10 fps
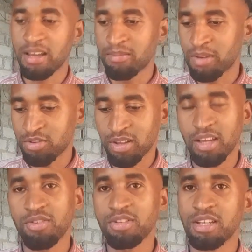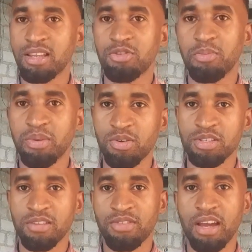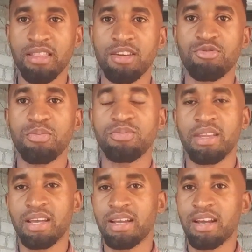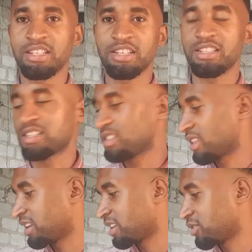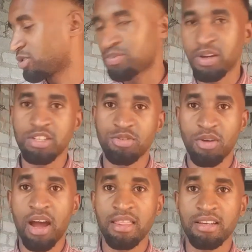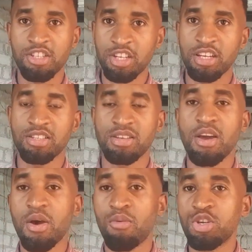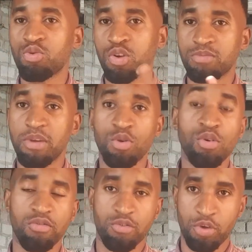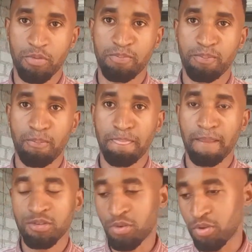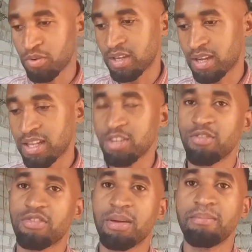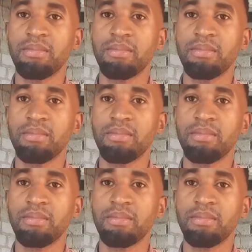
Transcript: Make sure they're not in the room, because if they're in the room, they can catch a disease and then they will spread to other chickens, which won't be good for you. So you get rid of them.